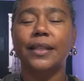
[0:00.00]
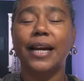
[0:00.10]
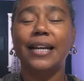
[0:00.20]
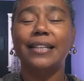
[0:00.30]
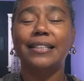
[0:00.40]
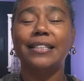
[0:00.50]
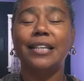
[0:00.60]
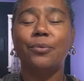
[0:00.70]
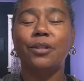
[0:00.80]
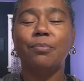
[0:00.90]
I can
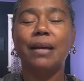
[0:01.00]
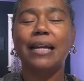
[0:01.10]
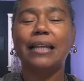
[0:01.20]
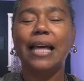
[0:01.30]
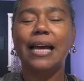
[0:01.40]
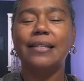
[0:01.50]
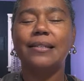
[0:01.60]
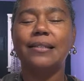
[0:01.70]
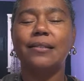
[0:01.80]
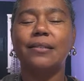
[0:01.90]
see with my
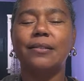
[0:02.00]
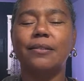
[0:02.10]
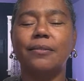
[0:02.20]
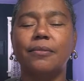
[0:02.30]
glasses.